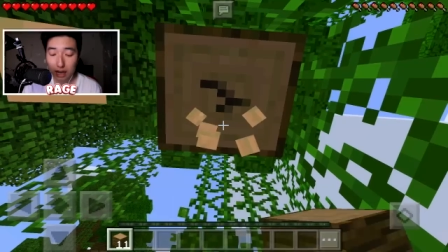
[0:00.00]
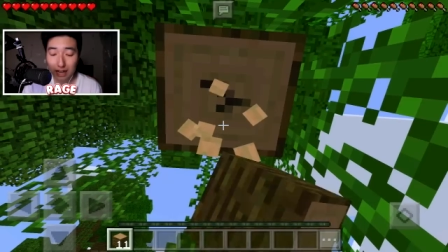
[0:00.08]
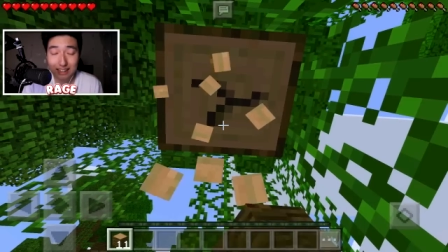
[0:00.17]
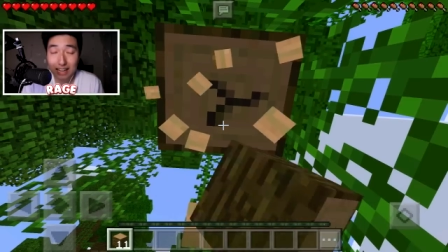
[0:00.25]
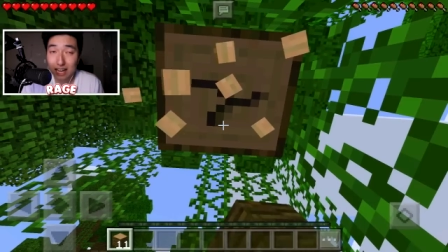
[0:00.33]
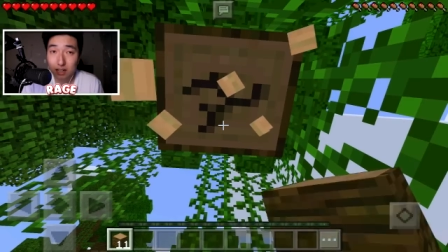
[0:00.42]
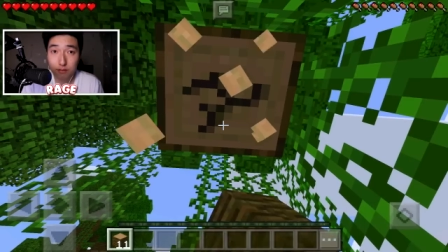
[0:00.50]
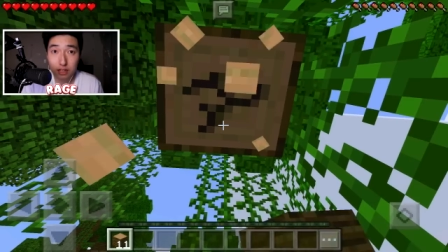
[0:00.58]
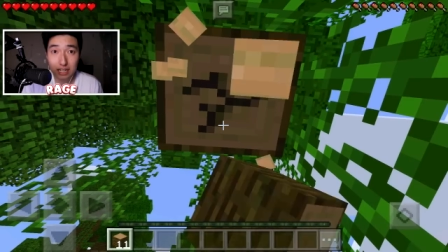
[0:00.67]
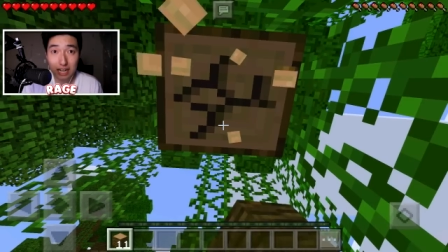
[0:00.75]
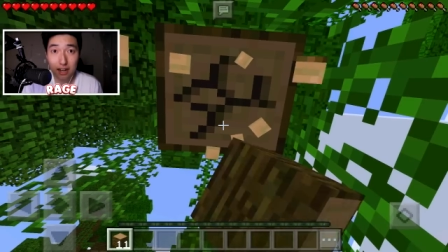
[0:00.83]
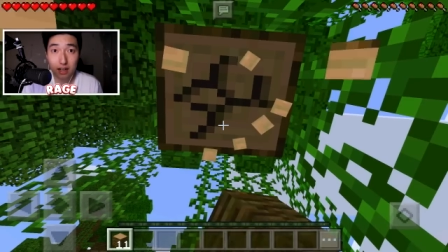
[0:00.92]
At the end of the
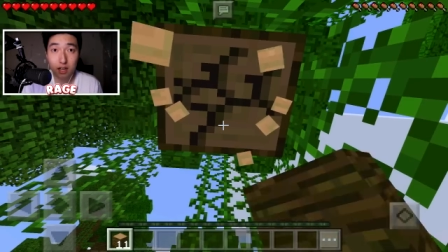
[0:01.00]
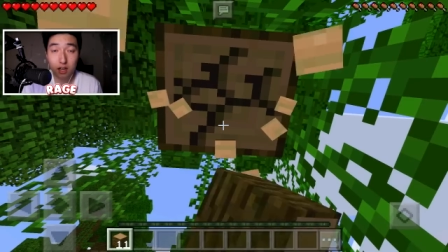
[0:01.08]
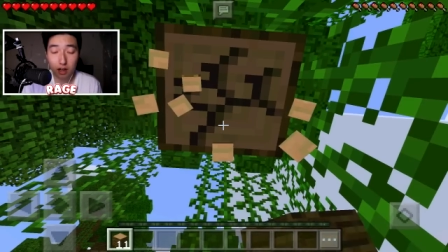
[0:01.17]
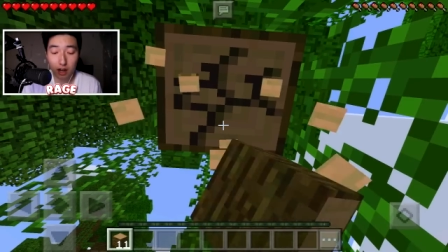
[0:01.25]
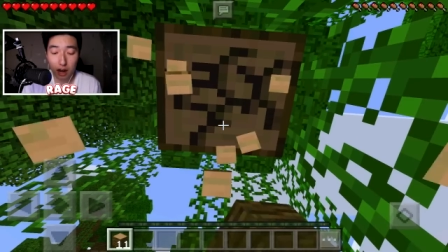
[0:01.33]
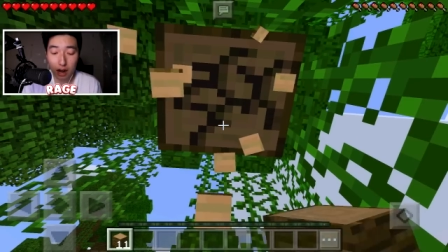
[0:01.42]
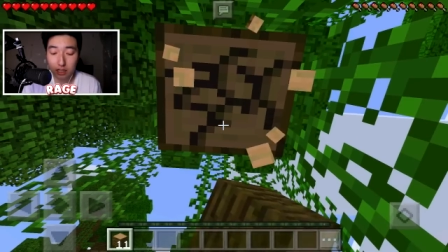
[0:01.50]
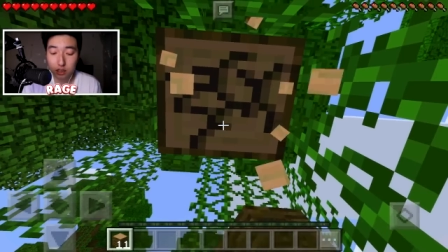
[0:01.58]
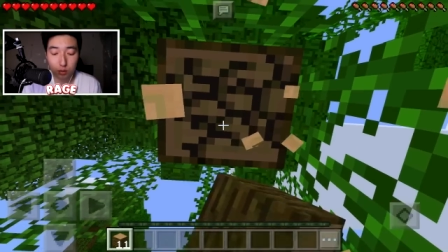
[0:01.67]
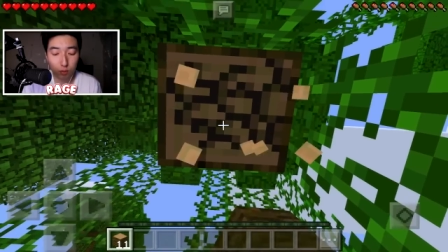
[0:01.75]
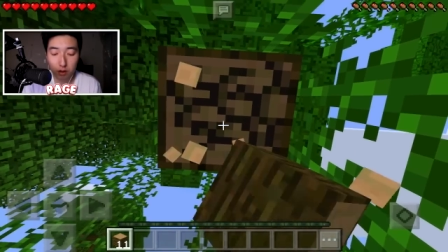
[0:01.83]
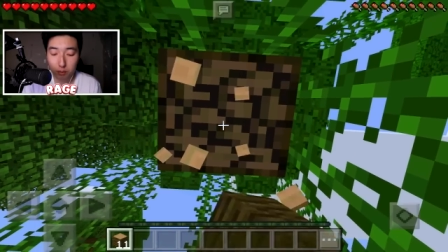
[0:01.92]
day, I
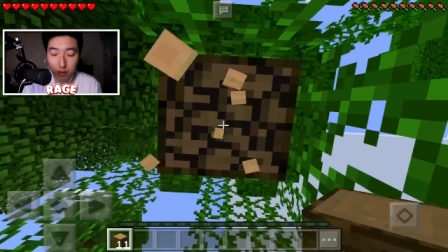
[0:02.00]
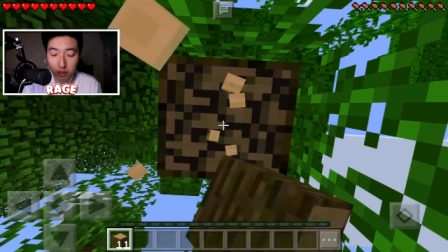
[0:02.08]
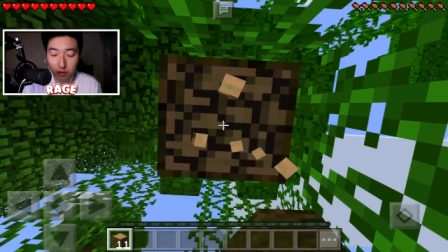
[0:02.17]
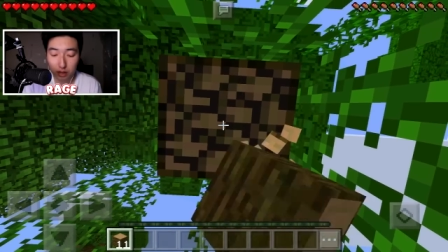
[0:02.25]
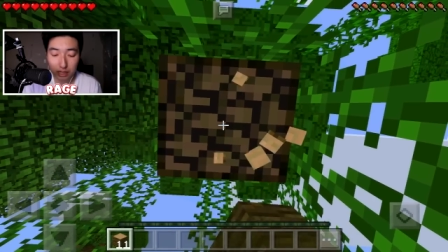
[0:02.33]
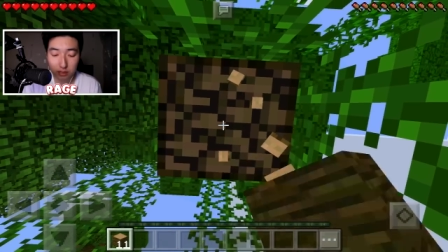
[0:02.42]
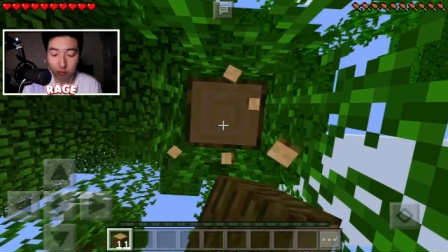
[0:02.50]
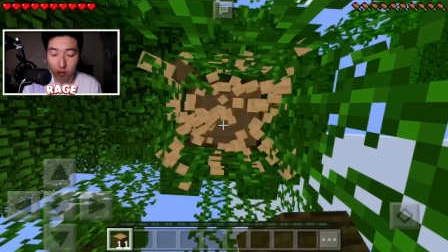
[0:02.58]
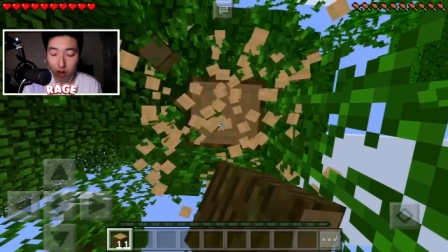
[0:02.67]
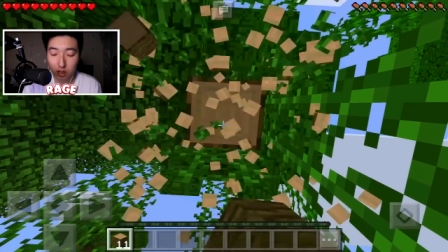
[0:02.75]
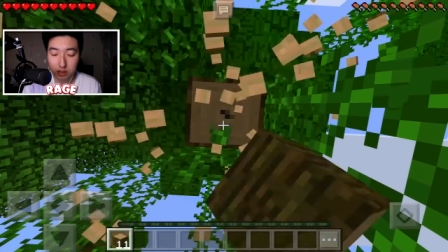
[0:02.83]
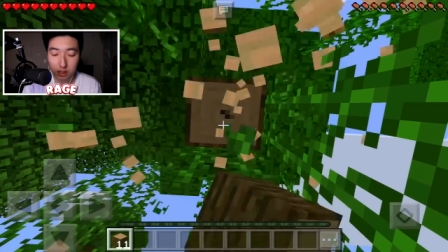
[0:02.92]
just want to bring you guys some
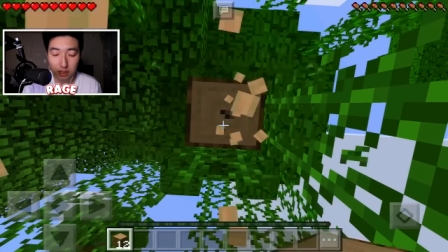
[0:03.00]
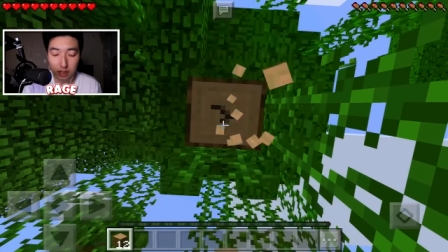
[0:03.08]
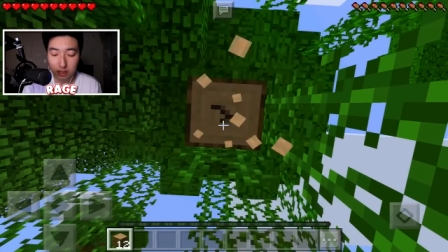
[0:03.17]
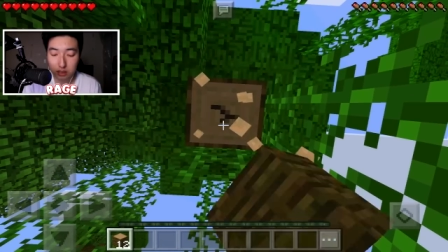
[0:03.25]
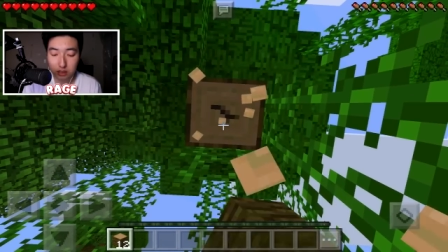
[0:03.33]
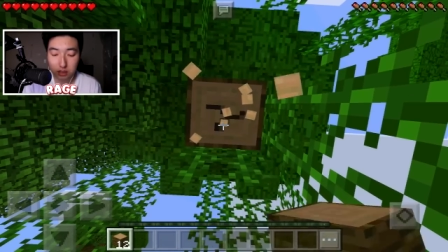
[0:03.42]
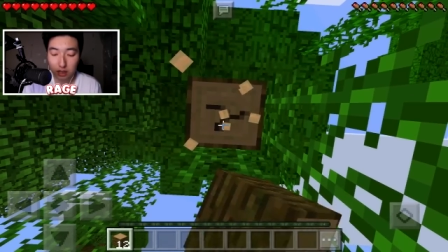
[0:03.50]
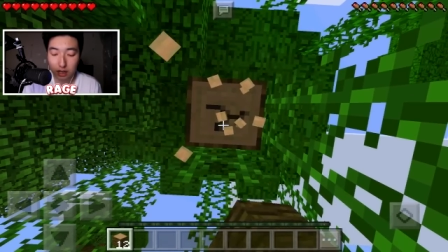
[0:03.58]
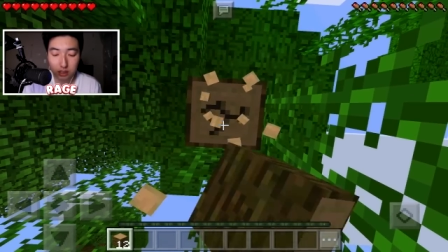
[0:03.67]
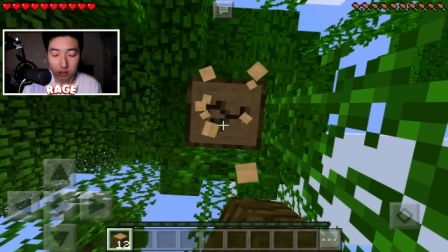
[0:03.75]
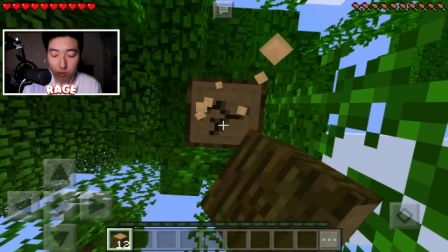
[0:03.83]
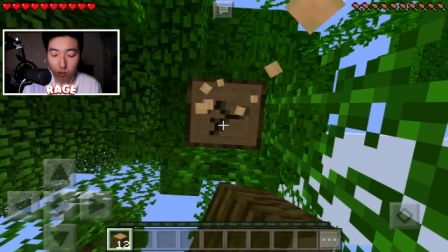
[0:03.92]
content and
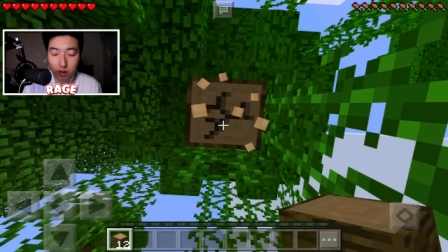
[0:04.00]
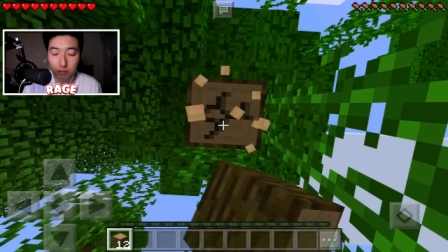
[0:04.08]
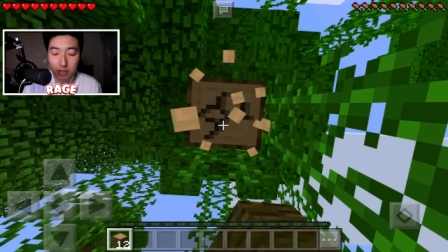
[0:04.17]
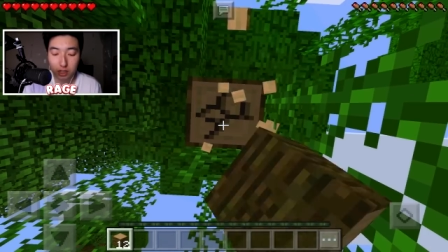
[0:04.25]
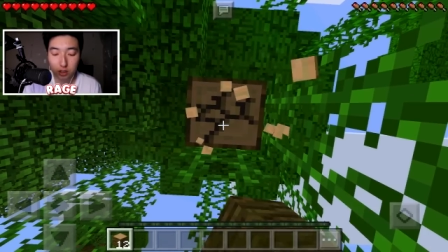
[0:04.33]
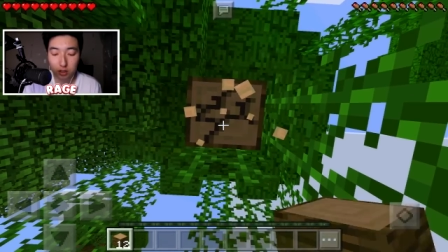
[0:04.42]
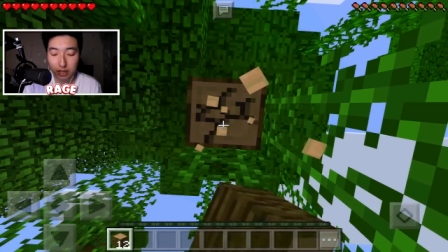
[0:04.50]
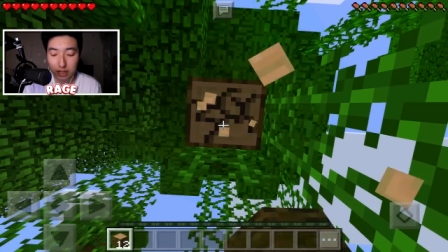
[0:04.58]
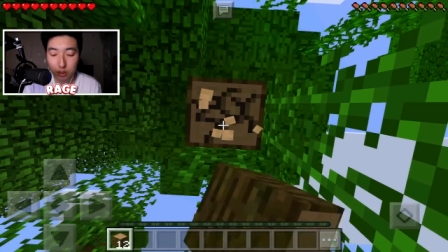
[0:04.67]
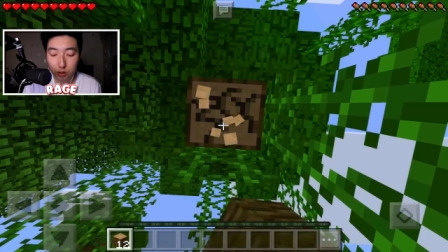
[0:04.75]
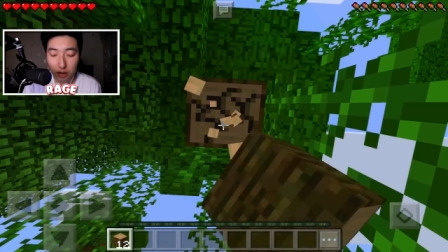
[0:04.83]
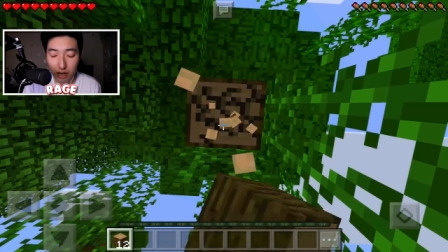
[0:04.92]
I just want to make sure that
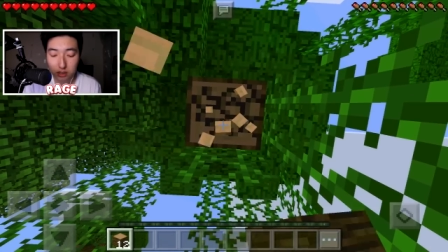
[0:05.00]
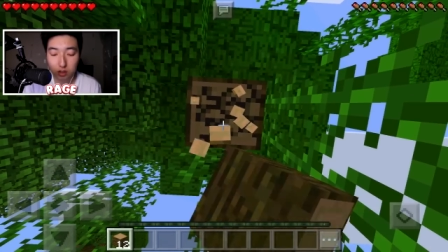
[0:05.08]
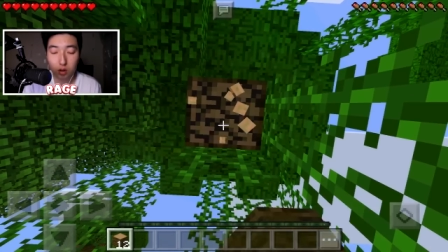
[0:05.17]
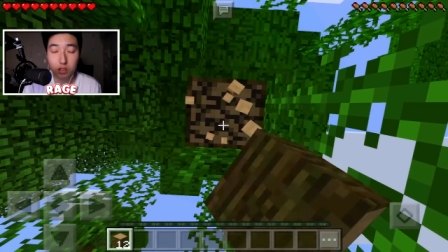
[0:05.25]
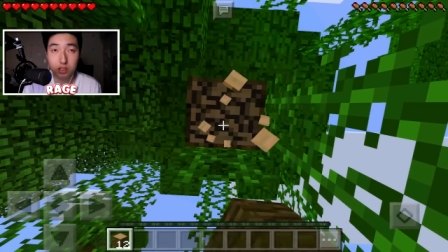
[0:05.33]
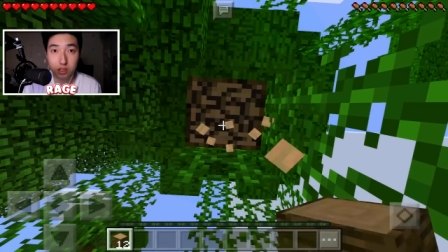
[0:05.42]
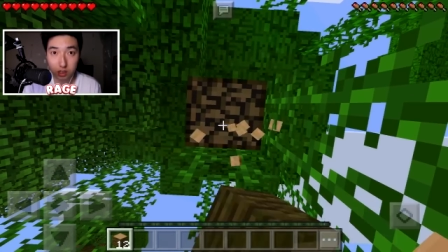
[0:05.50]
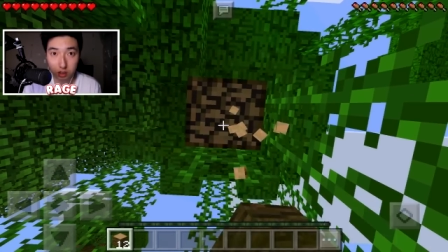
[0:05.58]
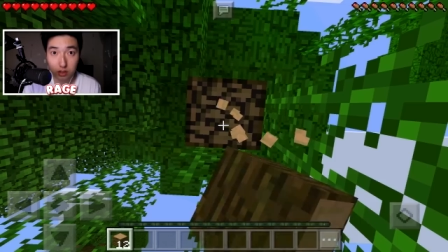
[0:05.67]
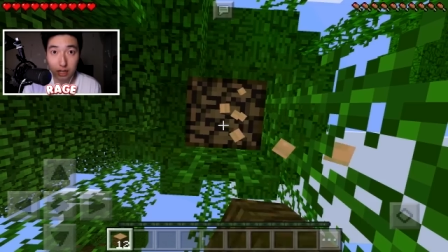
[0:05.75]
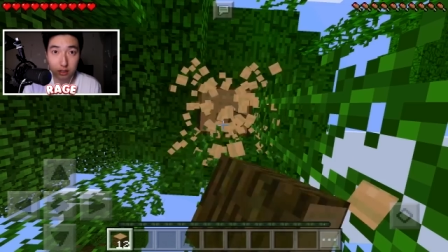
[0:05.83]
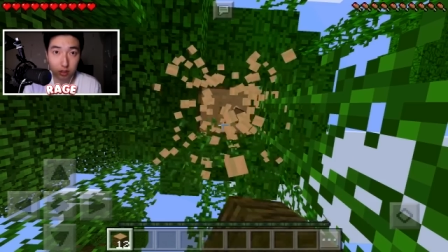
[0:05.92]
you guys are
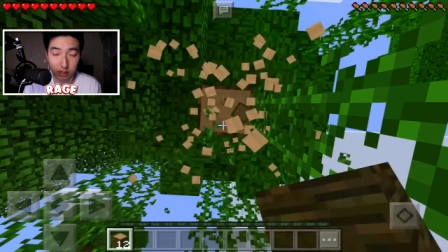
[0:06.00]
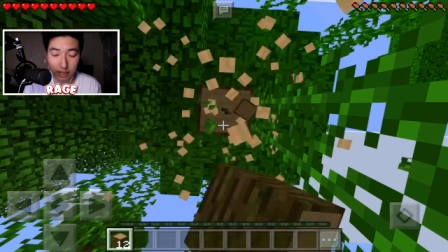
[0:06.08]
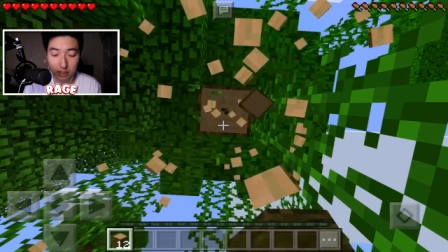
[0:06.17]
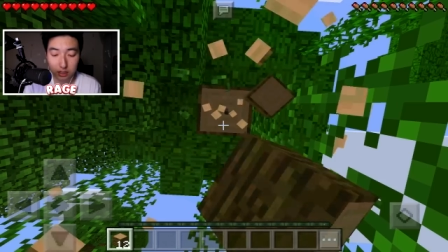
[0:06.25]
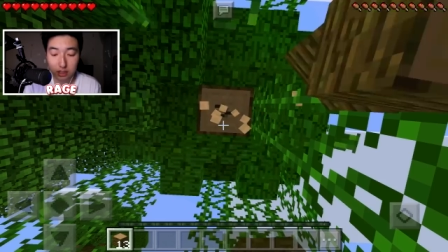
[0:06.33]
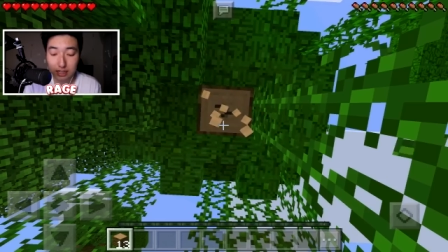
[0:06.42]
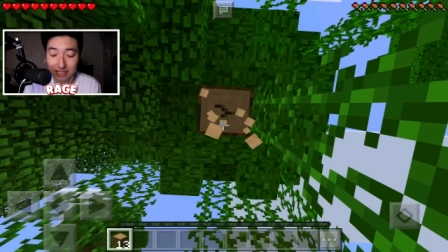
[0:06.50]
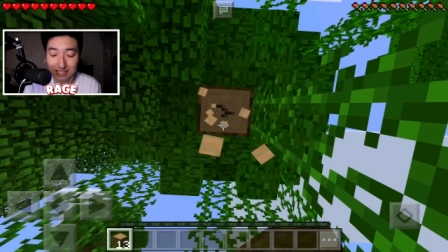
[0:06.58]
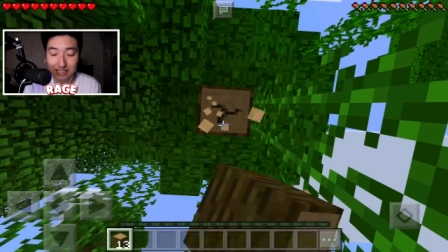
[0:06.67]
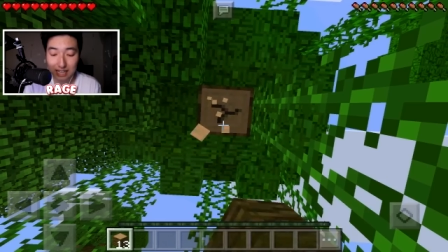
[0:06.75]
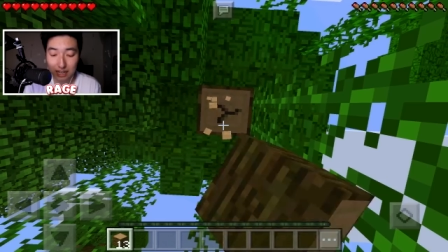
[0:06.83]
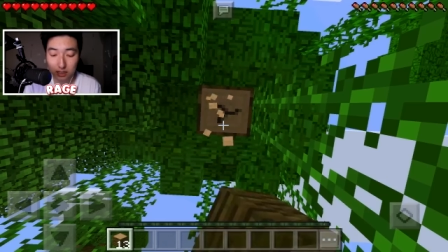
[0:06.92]
still entertained to
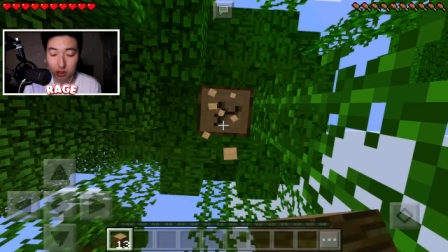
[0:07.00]
this day.